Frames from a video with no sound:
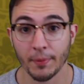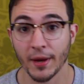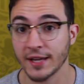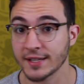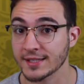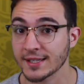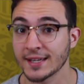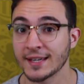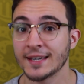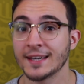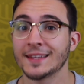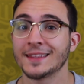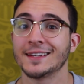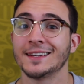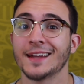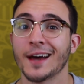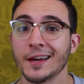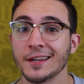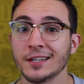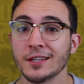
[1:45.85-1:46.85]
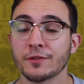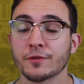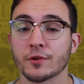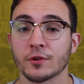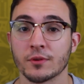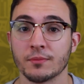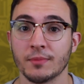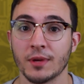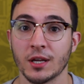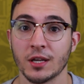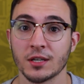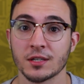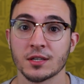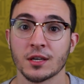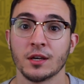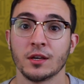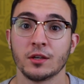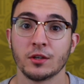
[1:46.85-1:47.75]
But in the 93rd minute,